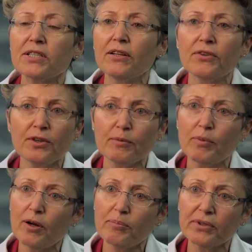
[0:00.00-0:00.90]
healthier
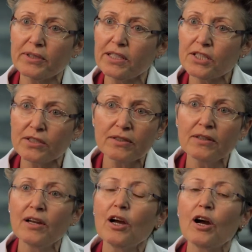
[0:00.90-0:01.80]
population.
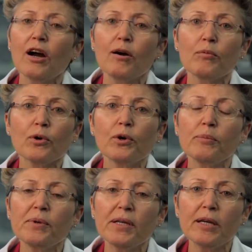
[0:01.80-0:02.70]
We're going to be